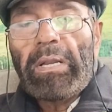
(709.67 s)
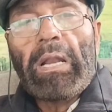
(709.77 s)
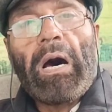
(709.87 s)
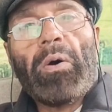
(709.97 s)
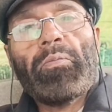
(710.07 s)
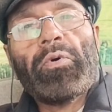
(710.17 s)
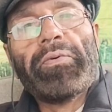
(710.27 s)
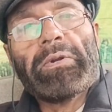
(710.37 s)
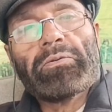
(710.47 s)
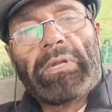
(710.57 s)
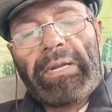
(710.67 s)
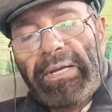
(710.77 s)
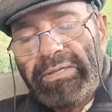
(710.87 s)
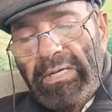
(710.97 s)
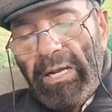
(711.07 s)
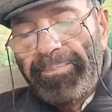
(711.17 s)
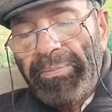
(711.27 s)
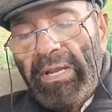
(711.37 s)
Now moving to the next step,